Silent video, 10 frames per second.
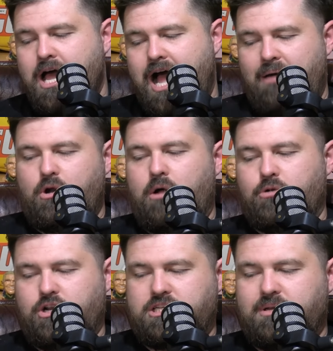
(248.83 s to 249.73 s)
but I'm
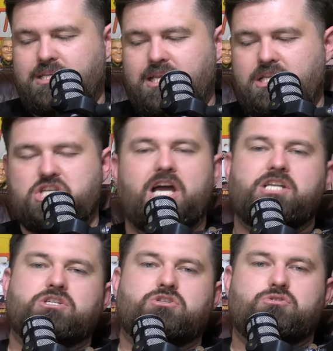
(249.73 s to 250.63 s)
not expecting any
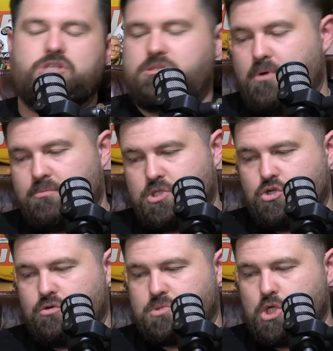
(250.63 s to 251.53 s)
changes to this Melbourne
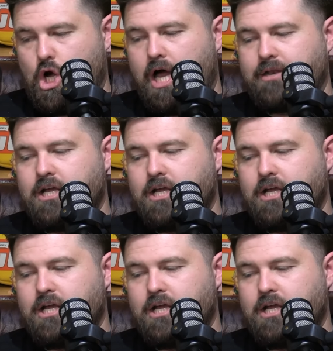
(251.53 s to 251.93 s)
Storm side.